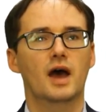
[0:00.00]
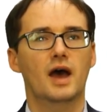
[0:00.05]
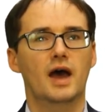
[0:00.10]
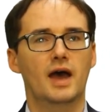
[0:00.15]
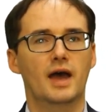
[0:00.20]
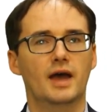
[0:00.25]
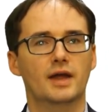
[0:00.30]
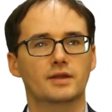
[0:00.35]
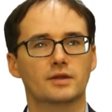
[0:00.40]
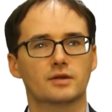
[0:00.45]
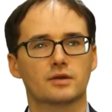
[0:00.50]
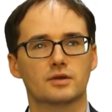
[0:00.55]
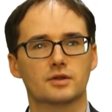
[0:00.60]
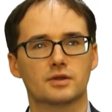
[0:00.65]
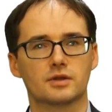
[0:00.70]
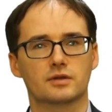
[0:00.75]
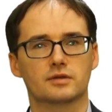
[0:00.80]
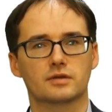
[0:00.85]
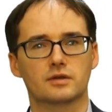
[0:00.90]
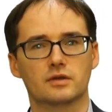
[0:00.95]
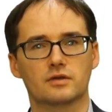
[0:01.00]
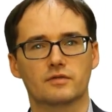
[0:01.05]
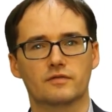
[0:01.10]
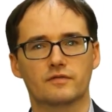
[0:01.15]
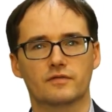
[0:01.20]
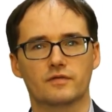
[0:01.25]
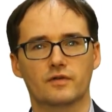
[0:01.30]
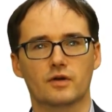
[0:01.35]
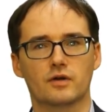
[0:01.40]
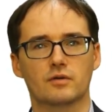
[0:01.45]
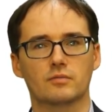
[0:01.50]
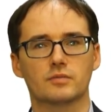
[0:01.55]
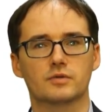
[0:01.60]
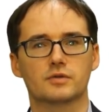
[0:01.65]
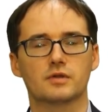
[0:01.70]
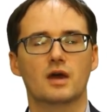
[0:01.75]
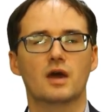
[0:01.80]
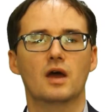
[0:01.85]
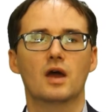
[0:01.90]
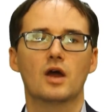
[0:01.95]
And consulting firms,
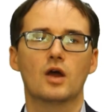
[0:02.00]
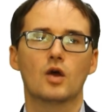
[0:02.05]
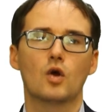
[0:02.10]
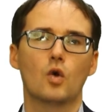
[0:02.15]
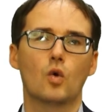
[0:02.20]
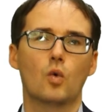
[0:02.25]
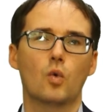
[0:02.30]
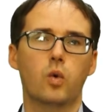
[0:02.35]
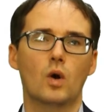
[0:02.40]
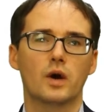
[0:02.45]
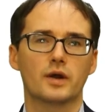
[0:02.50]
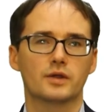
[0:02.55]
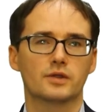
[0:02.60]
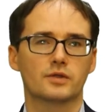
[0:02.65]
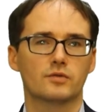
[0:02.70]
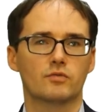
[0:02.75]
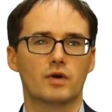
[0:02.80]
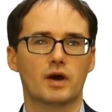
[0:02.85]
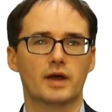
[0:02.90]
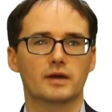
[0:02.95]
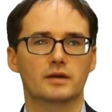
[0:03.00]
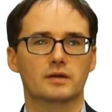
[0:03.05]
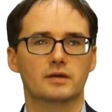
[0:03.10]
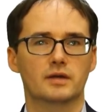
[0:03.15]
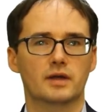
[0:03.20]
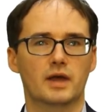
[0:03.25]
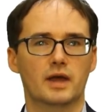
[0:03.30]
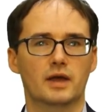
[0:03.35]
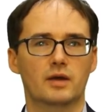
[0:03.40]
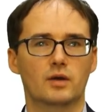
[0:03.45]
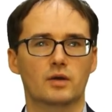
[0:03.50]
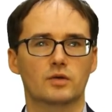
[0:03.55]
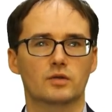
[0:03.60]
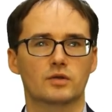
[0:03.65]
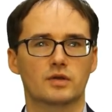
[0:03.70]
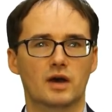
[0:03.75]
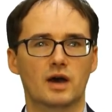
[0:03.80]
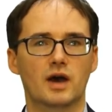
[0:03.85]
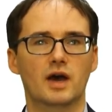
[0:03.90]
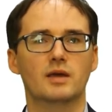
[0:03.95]
what is the right
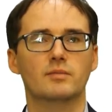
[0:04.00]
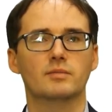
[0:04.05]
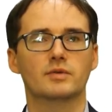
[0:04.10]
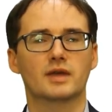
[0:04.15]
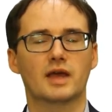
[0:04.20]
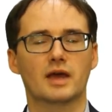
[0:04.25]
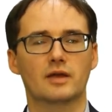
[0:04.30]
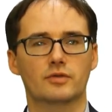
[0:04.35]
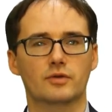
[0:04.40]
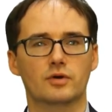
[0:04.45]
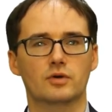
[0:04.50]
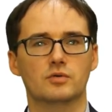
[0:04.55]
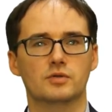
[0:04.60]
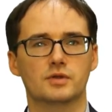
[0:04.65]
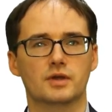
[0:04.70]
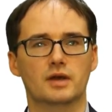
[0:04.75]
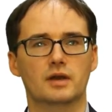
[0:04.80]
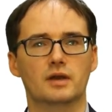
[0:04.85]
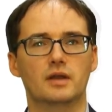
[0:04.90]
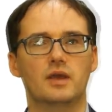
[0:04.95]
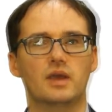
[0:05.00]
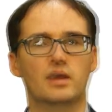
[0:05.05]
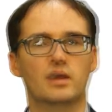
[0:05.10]
time to get those in?